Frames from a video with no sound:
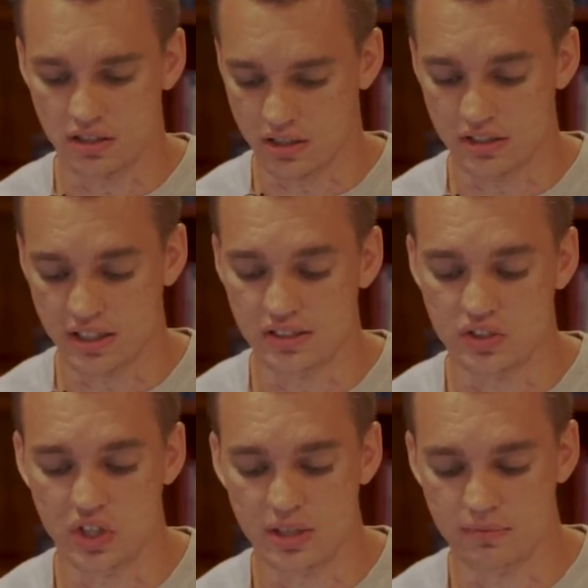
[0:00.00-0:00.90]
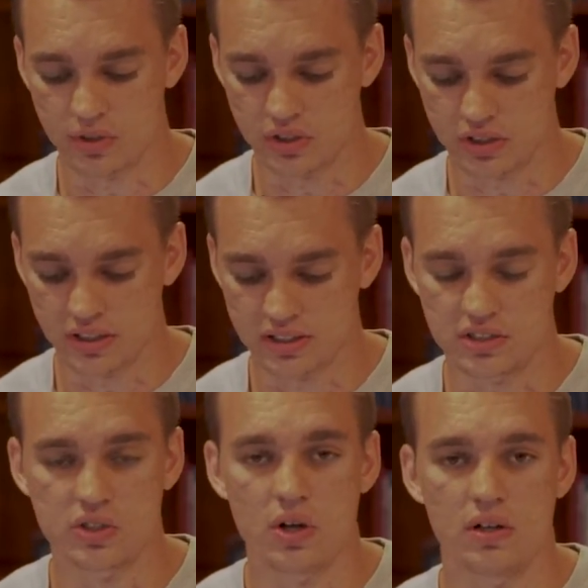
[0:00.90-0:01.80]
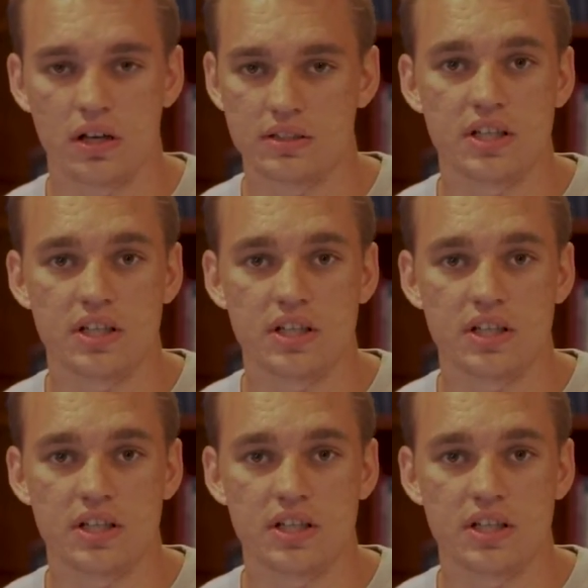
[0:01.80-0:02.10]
in King James Version, he says, don't